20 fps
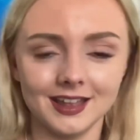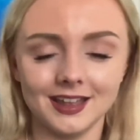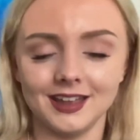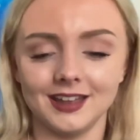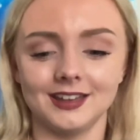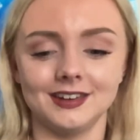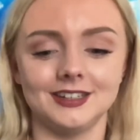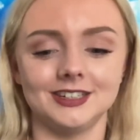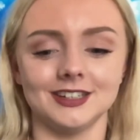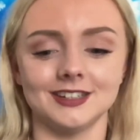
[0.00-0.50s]

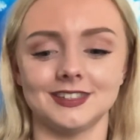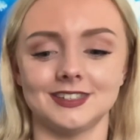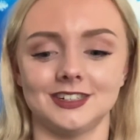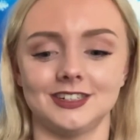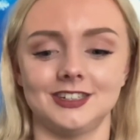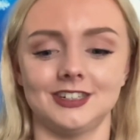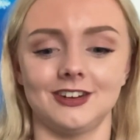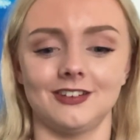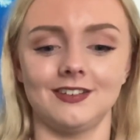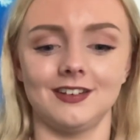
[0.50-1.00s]
And
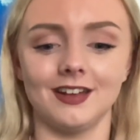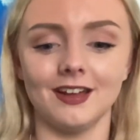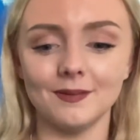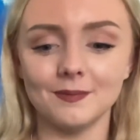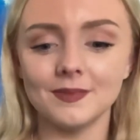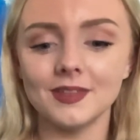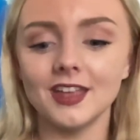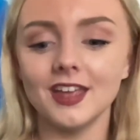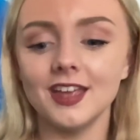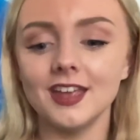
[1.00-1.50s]
justice showed up.
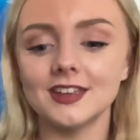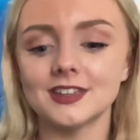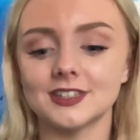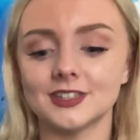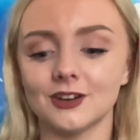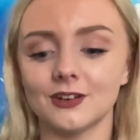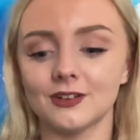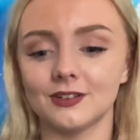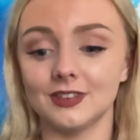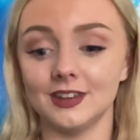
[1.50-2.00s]

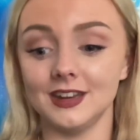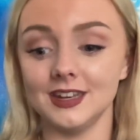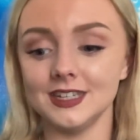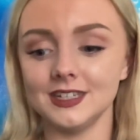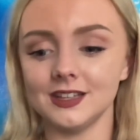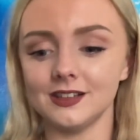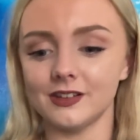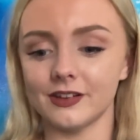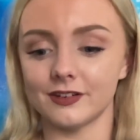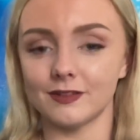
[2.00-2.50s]
So there is a
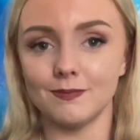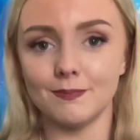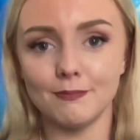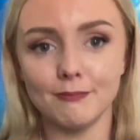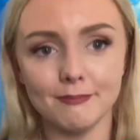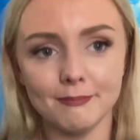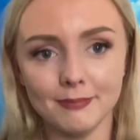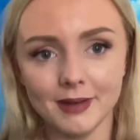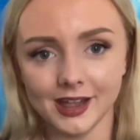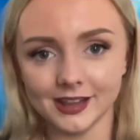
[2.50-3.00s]
lot of
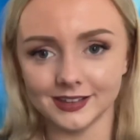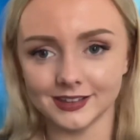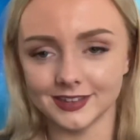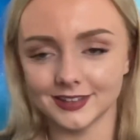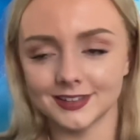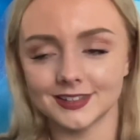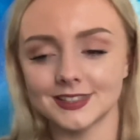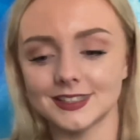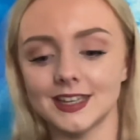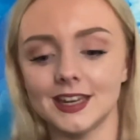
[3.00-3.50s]

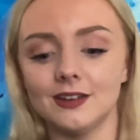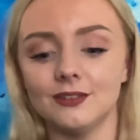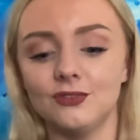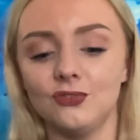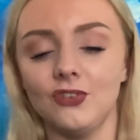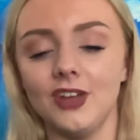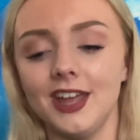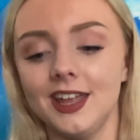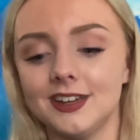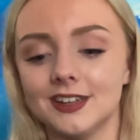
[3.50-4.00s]
balance and
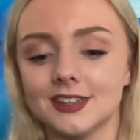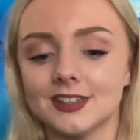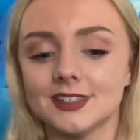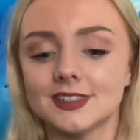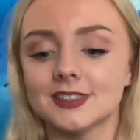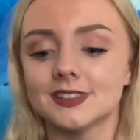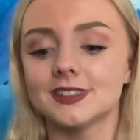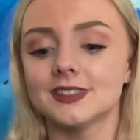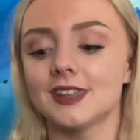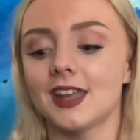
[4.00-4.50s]

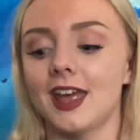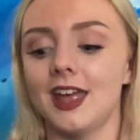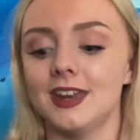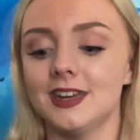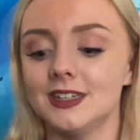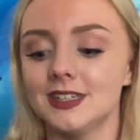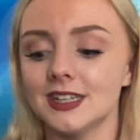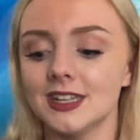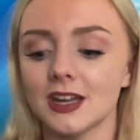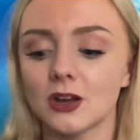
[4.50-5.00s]
fairness
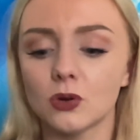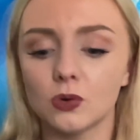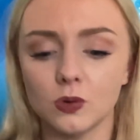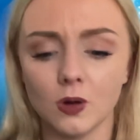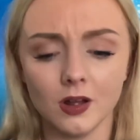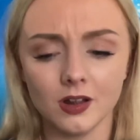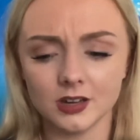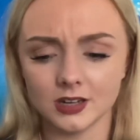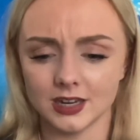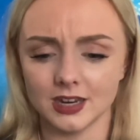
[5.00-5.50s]
and
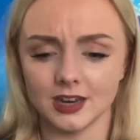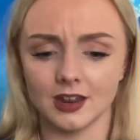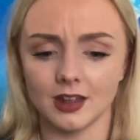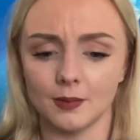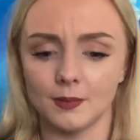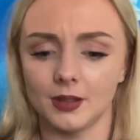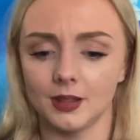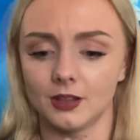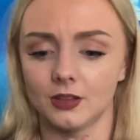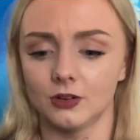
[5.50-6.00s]
equality
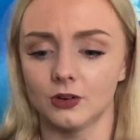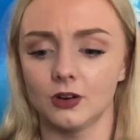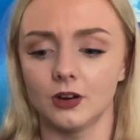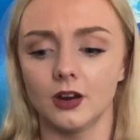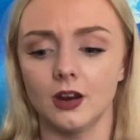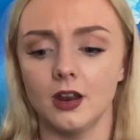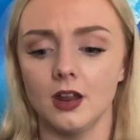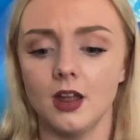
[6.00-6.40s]
coming through.